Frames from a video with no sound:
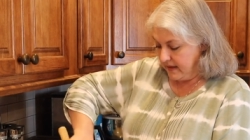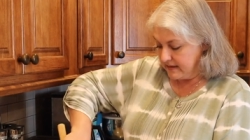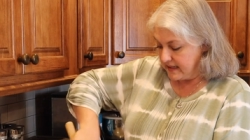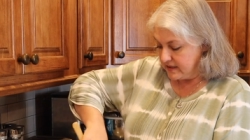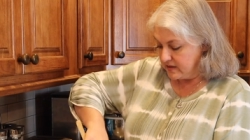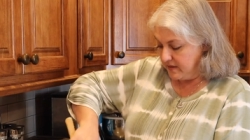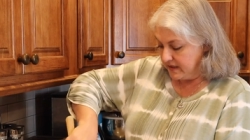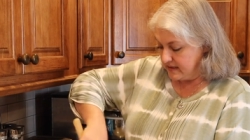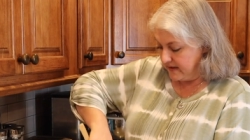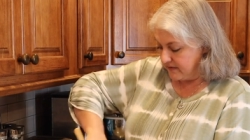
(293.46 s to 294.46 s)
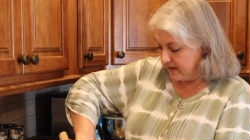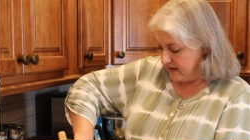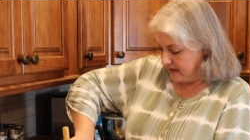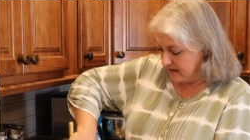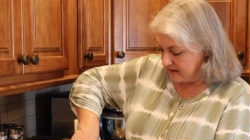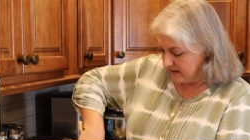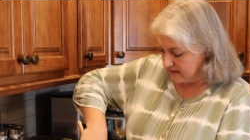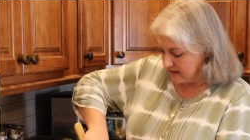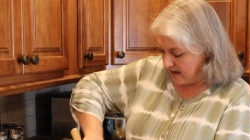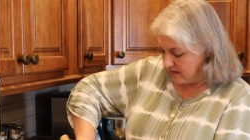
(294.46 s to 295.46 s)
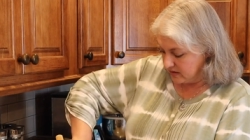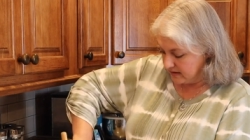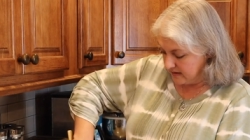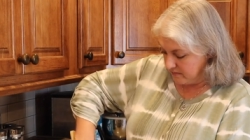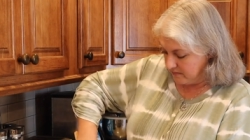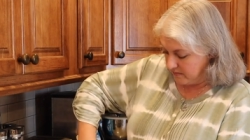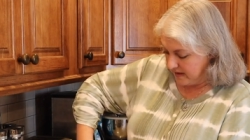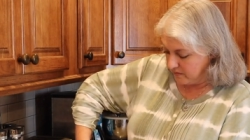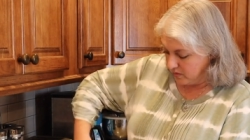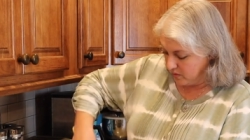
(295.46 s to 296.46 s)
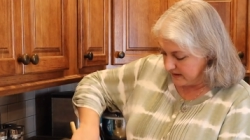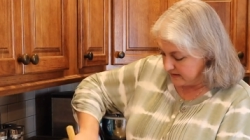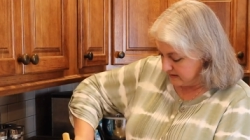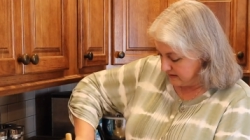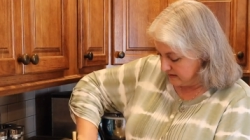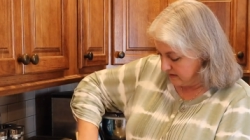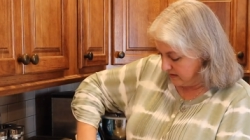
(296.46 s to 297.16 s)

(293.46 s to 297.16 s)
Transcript: As I just mix everything until it's all good and, and moist.